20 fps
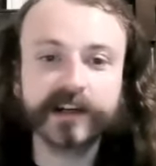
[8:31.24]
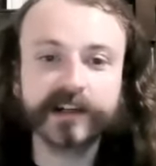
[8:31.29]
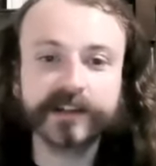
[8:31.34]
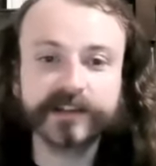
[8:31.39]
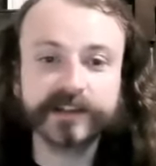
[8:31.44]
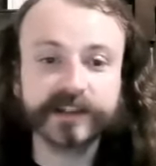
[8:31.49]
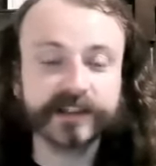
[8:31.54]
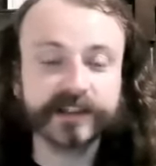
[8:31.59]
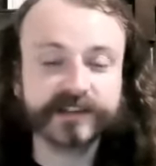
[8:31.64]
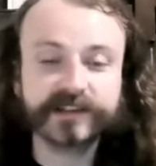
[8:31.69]

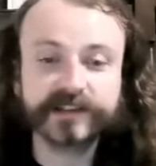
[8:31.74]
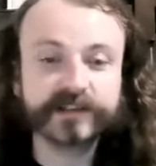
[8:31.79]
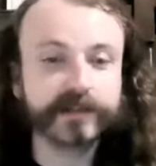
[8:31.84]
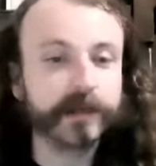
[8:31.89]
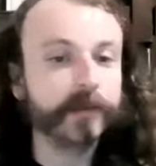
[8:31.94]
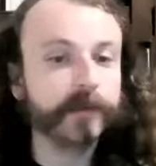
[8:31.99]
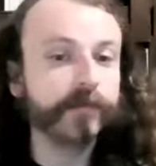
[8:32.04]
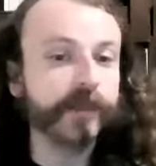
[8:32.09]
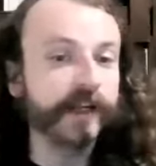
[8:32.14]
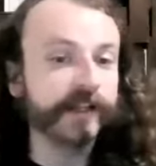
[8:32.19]

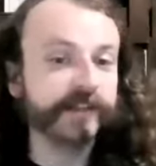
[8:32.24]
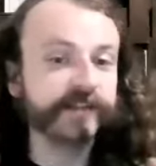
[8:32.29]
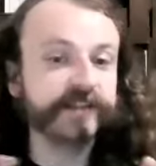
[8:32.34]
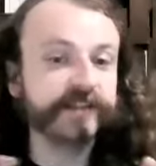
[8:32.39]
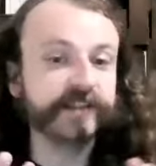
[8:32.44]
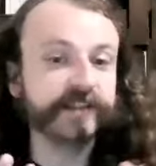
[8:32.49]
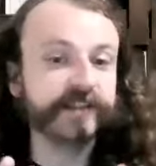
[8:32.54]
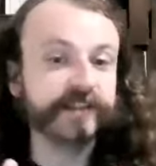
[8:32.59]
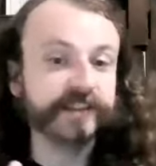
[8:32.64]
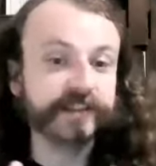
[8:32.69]
It's pledged
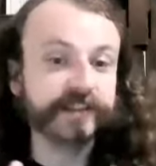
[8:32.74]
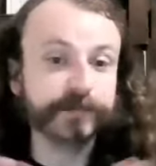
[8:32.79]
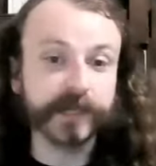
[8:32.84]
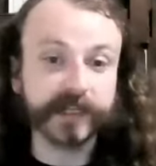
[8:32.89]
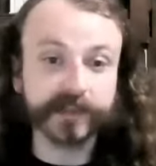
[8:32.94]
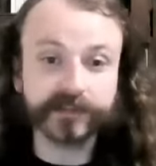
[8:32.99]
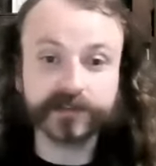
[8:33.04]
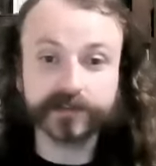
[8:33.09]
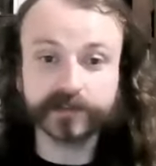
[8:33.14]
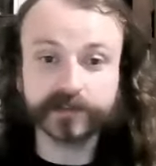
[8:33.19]
to
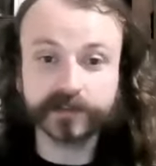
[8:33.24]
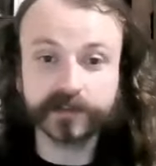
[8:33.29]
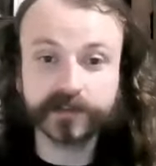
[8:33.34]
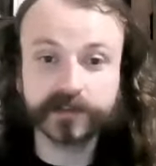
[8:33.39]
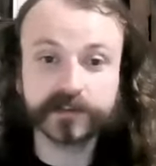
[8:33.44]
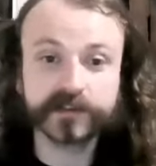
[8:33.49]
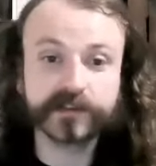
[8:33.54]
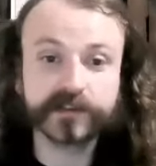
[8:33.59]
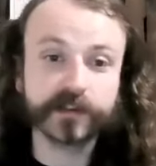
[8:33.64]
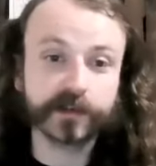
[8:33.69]
dismantle
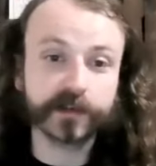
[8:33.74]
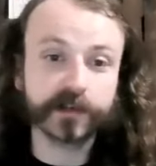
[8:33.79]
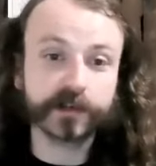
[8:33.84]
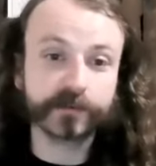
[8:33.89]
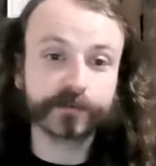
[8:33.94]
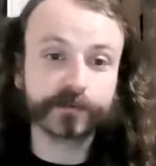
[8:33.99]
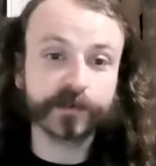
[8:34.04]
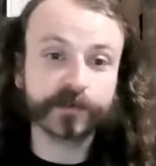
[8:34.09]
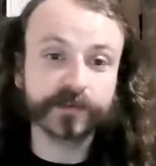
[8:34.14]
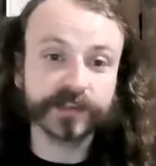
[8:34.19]

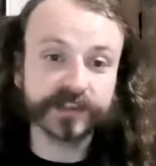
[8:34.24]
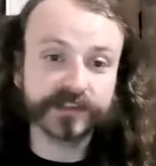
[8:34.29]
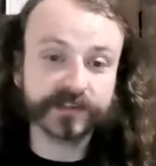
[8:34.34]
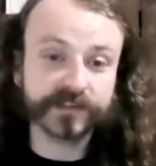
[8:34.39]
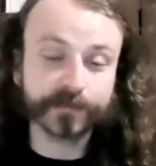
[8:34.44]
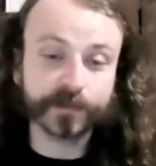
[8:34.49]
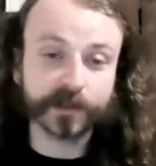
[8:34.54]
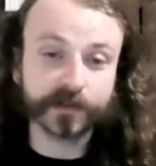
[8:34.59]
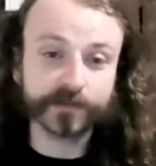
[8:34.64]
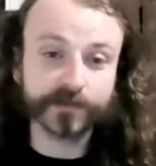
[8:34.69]
their police
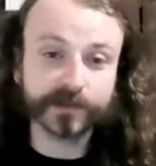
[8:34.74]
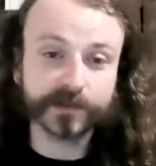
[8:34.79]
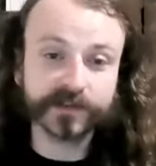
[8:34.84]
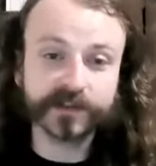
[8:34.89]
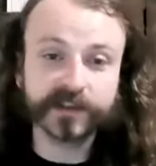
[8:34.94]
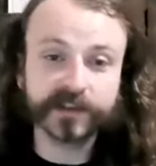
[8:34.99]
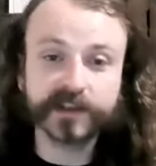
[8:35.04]
department.